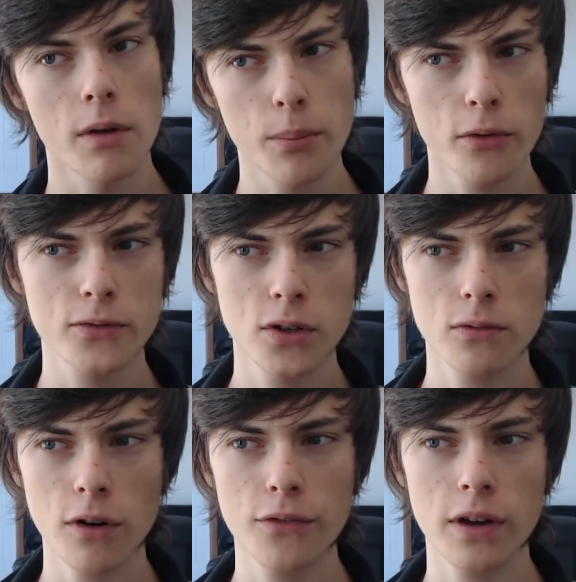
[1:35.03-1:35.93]
We both
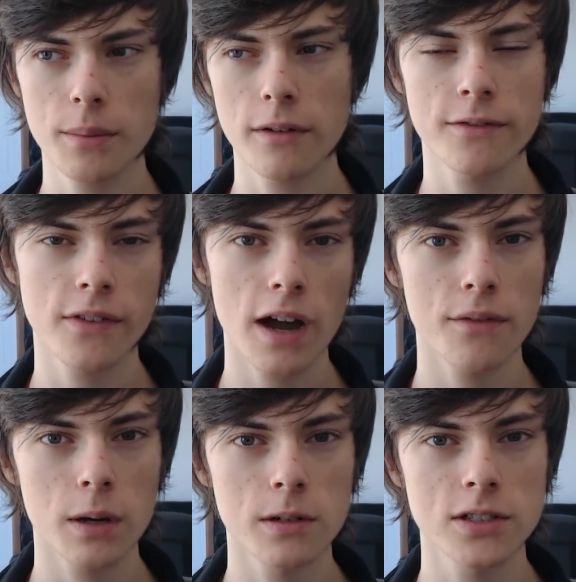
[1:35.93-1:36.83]
took roughly about
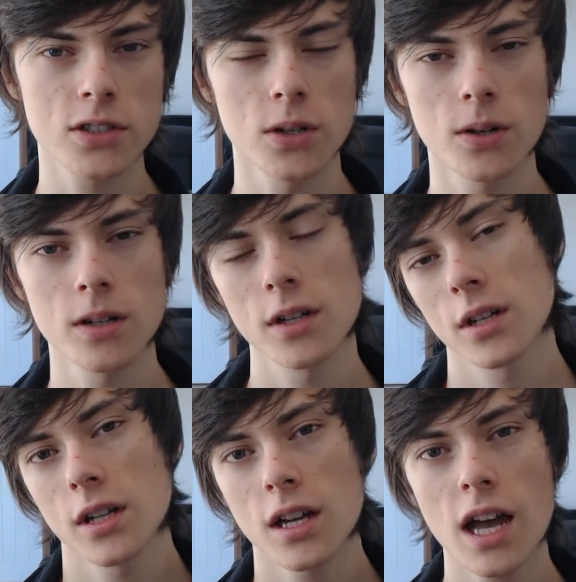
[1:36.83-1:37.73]
5 hours, so
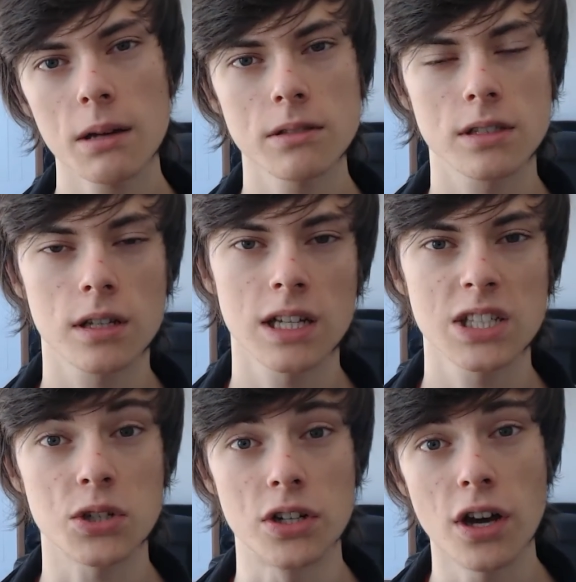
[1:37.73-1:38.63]
it's
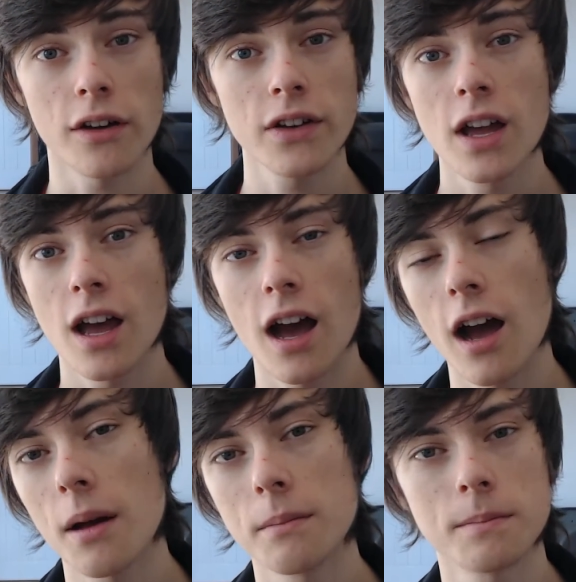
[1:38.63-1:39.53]
good enough.
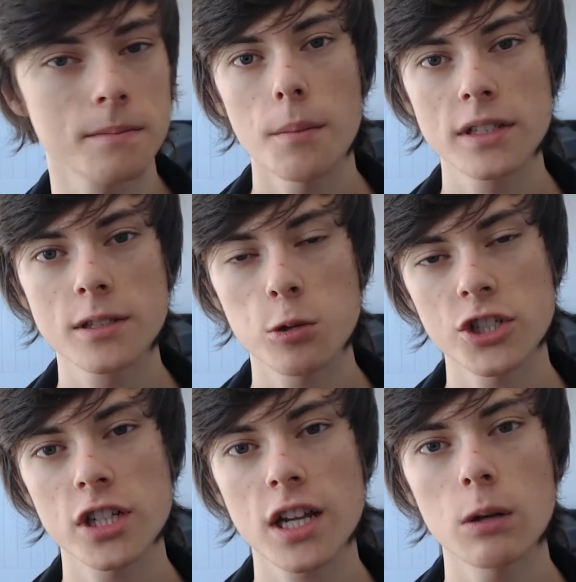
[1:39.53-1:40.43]
My
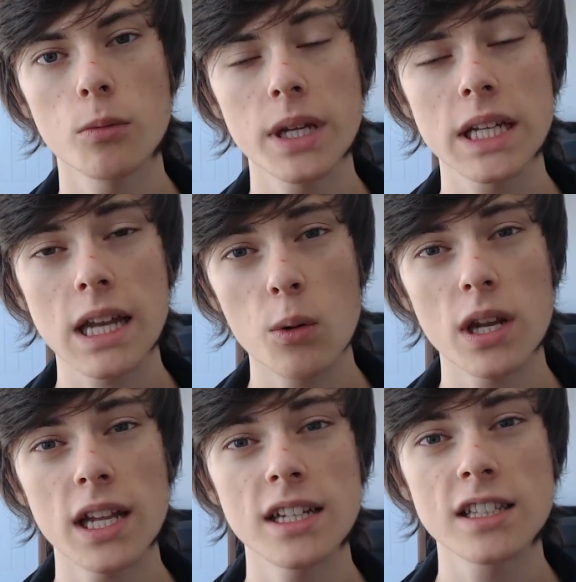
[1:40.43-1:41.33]
Twitch account will be down
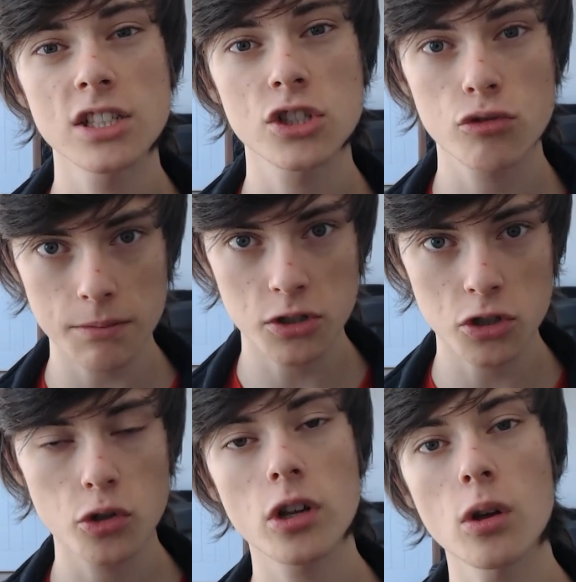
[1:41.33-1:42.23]
in the description,
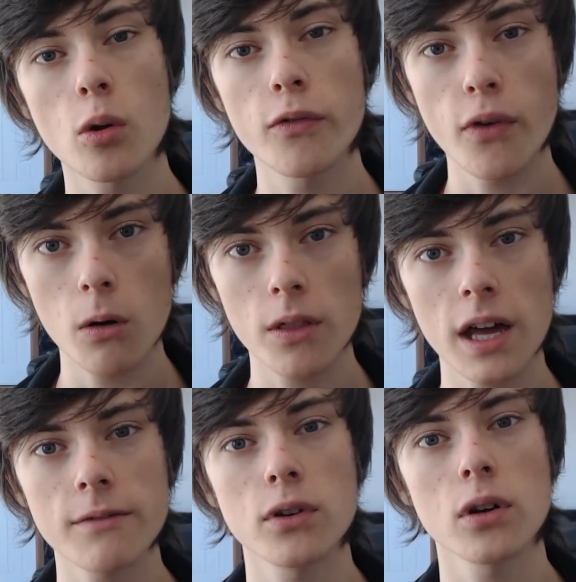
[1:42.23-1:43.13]
so you can go follow
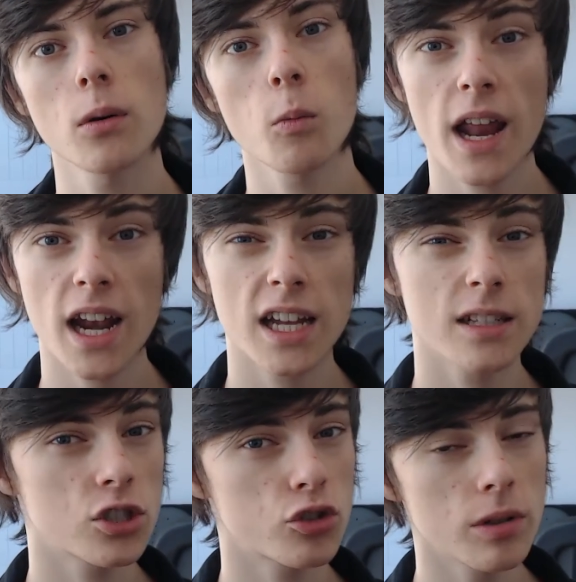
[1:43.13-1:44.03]
that for when I
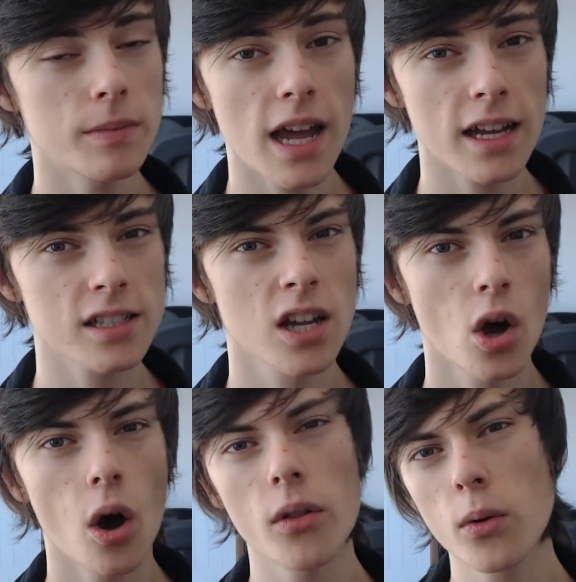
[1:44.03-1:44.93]
stream next.
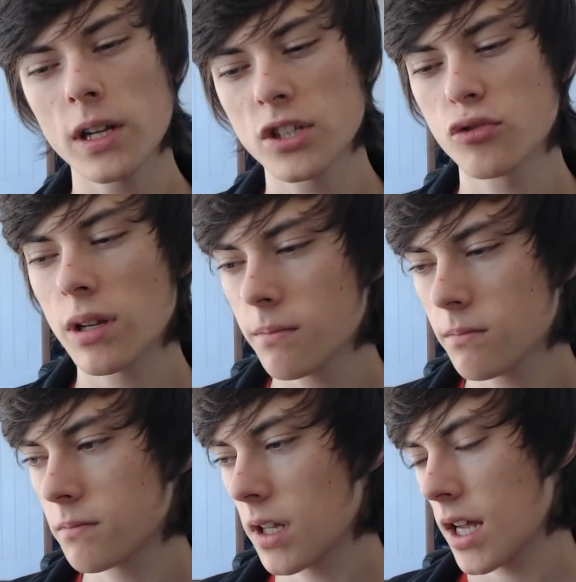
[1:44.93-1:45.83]
Although I
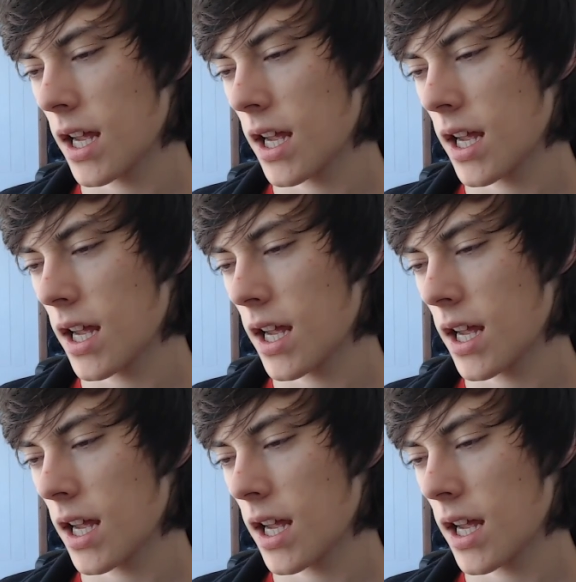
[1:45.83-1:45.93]
stream,